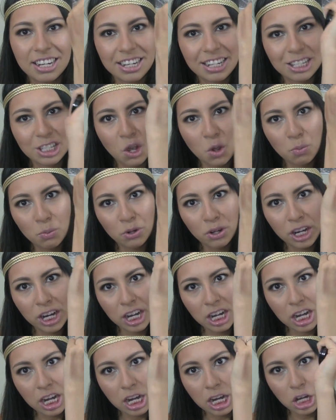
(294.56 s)
It's so
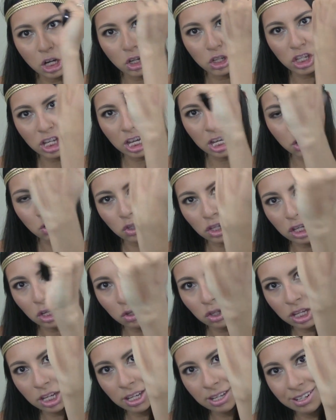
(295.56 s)
pretty. You see it? You see?
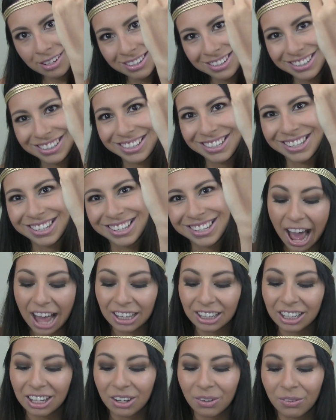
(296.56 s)
You see?
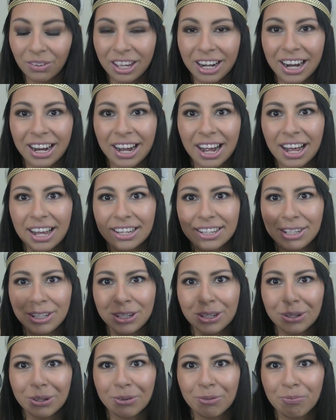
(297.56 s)
I love that I got, you
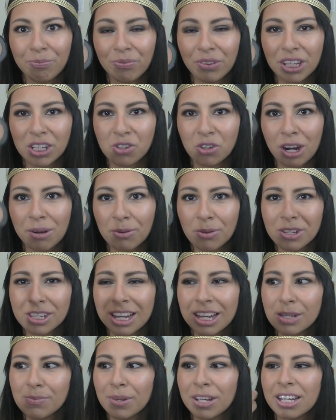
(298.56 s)
know, a travel
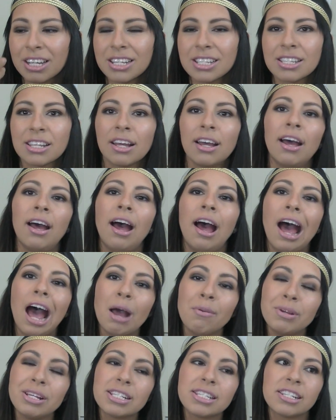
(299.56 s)
size, because
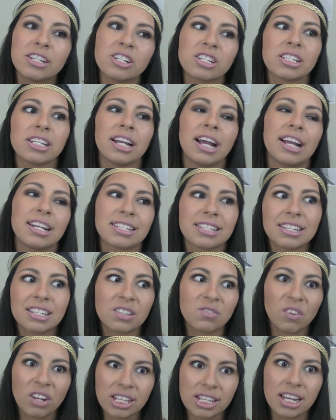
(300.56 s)
I mean, seriously, guys,
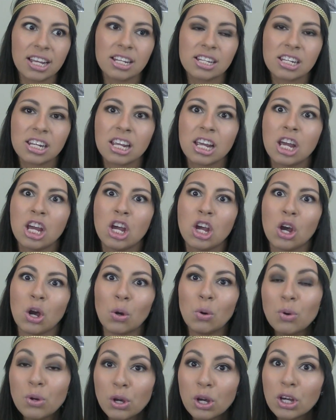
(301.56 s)
let's face it.
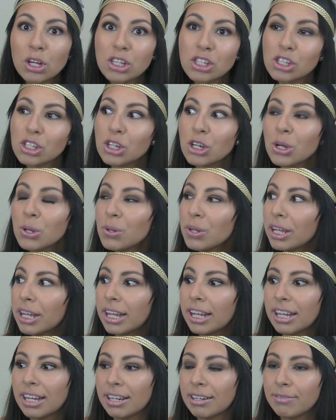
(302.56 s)
Who goes through,
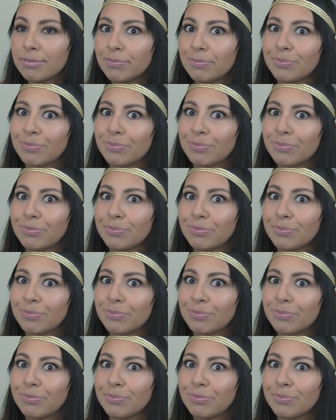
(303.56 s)
like,